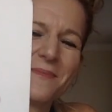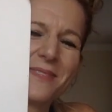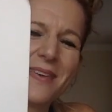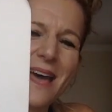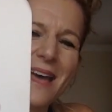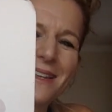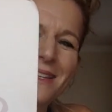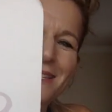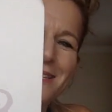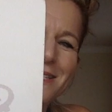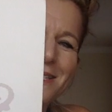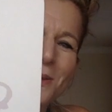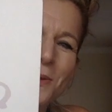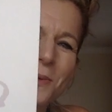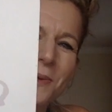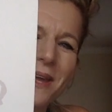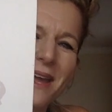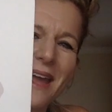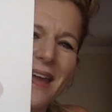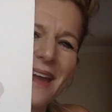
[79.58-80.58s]
That is
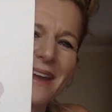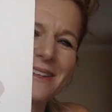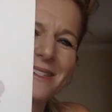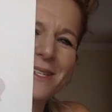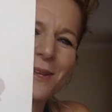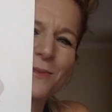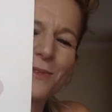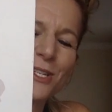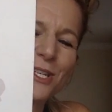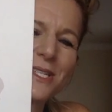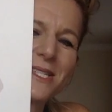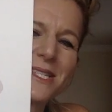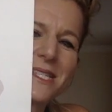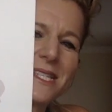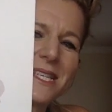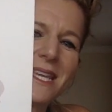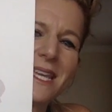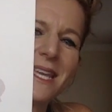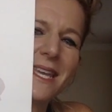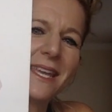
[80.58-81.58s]
okay. So just
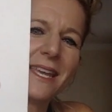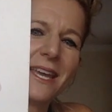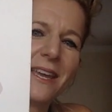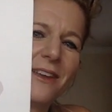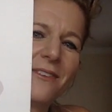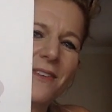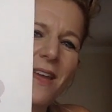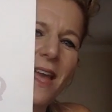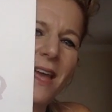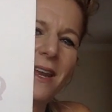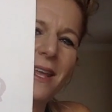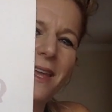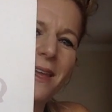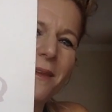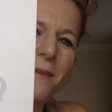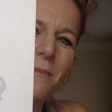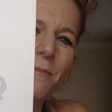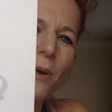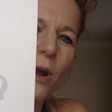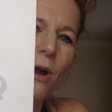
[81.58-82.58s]
see if
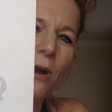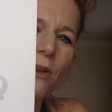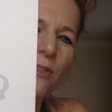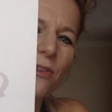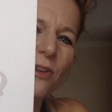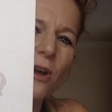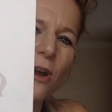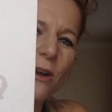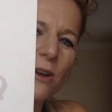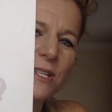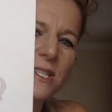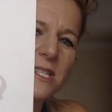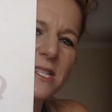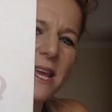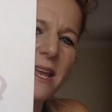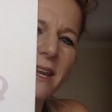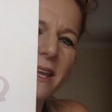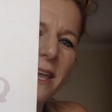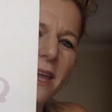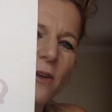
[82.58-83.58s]
any part of the card is
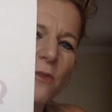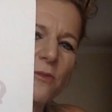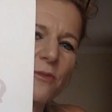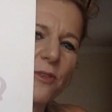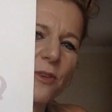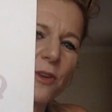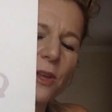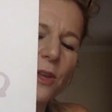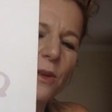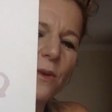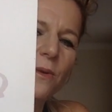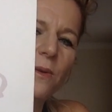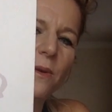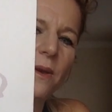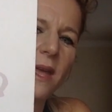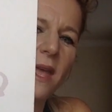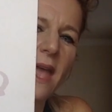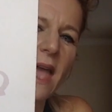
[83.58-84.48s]
standing out for you.